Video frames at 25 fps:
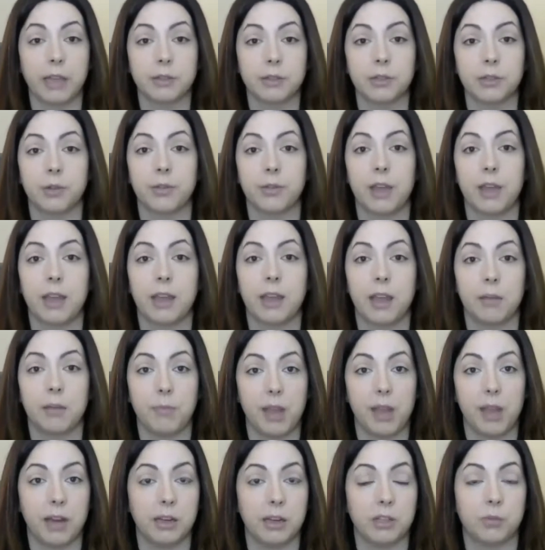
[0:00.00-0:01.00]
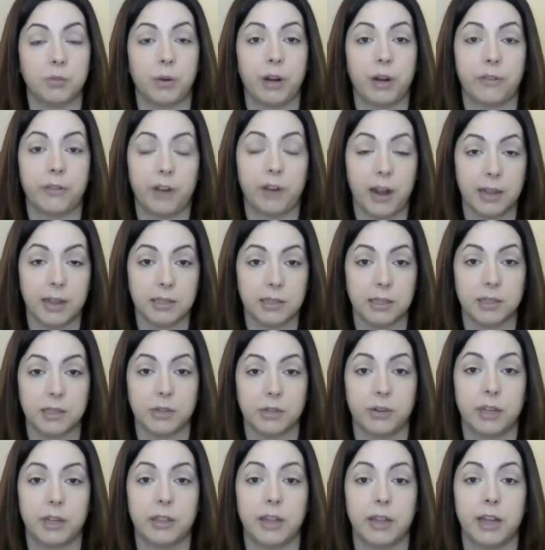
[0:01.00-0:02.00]
So they can manage whatever assets
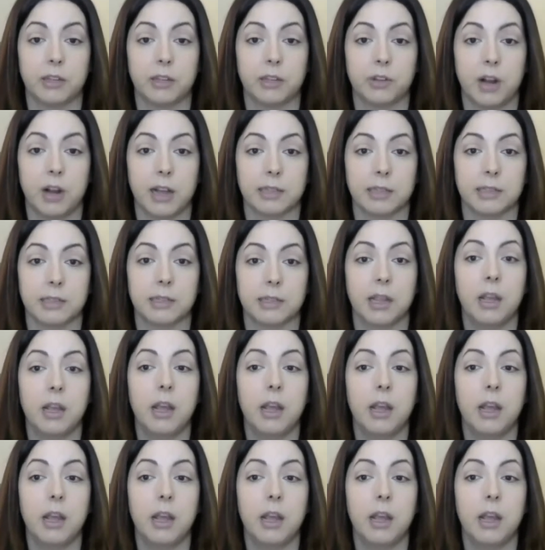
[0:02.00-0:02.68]
are in that trust,